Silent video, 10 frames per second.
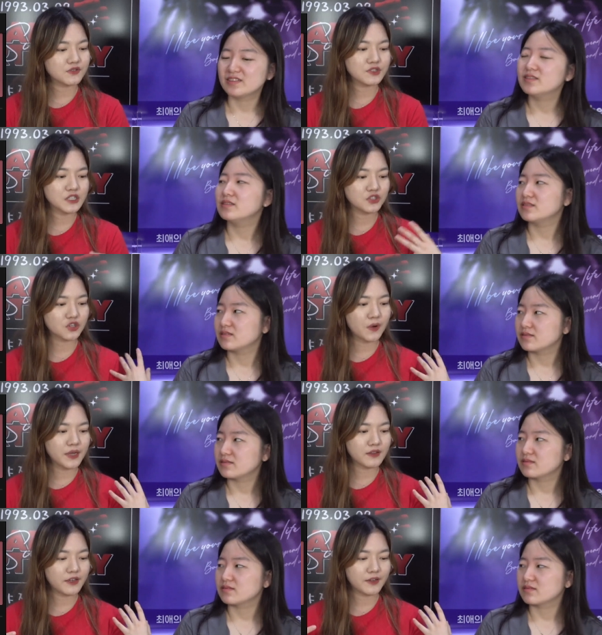Speaker 1: really
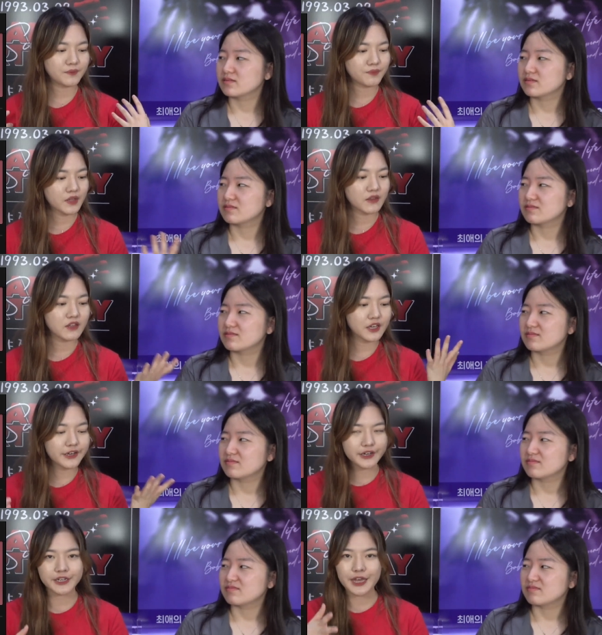showing like the
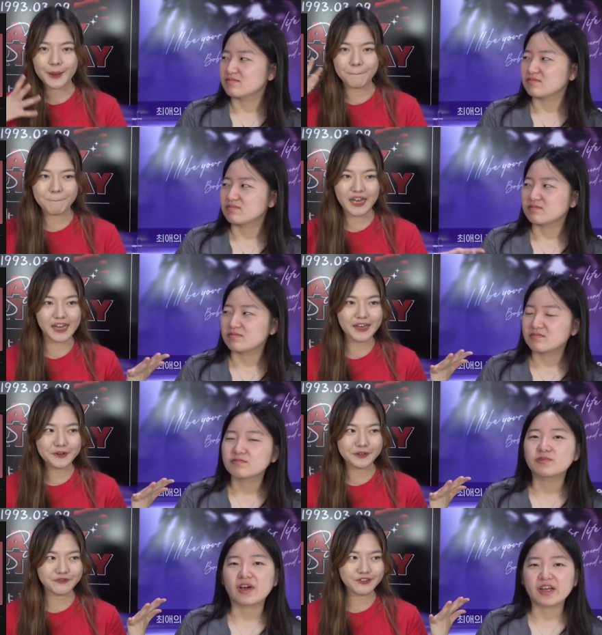good and bad
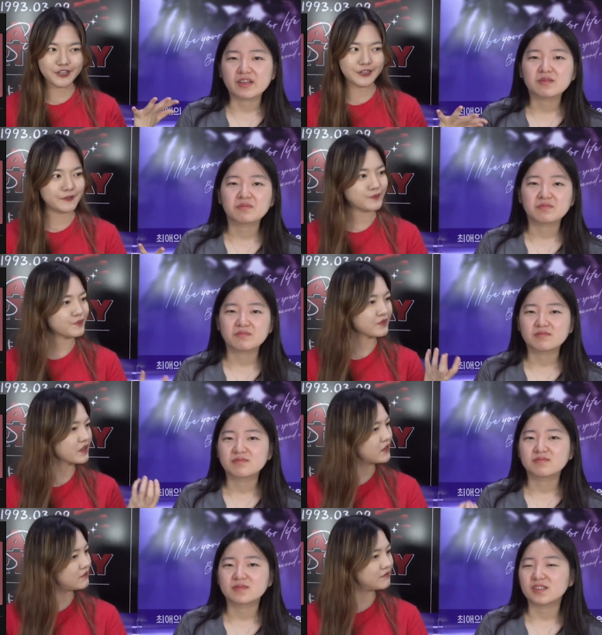of like
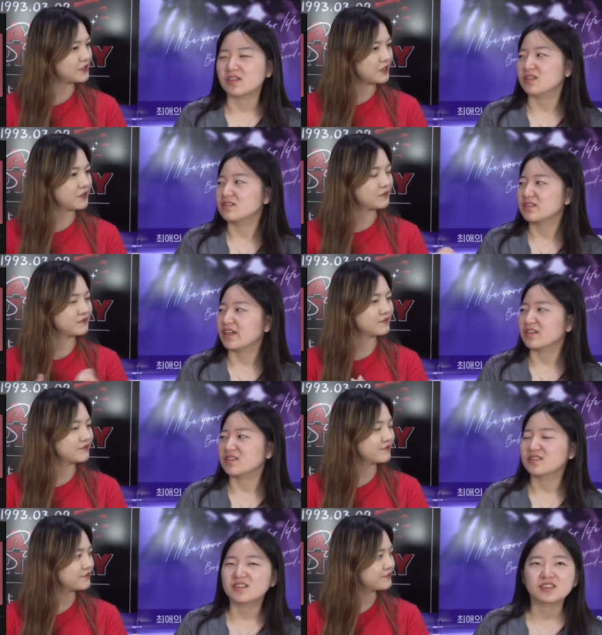
Speaker 2: the
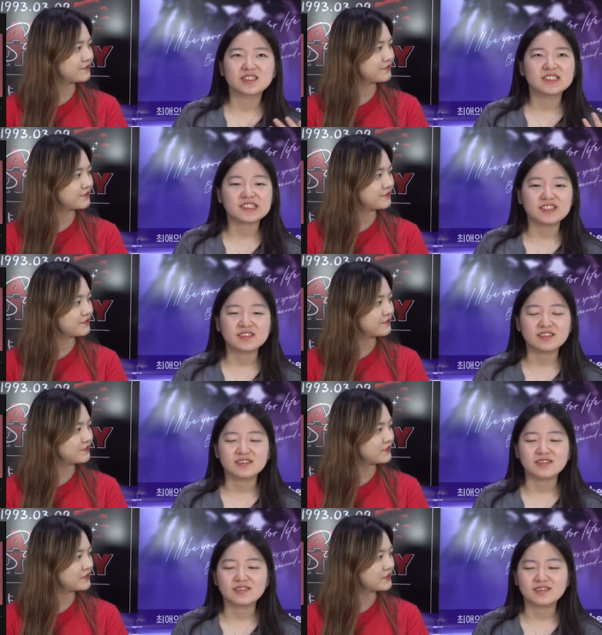the
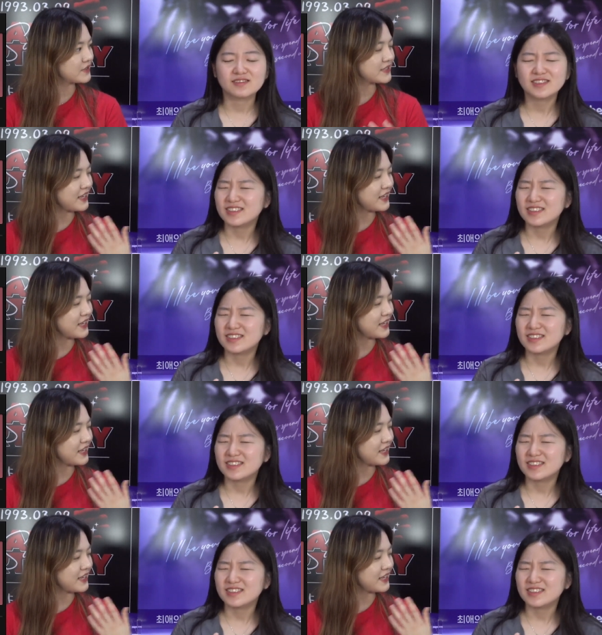sin.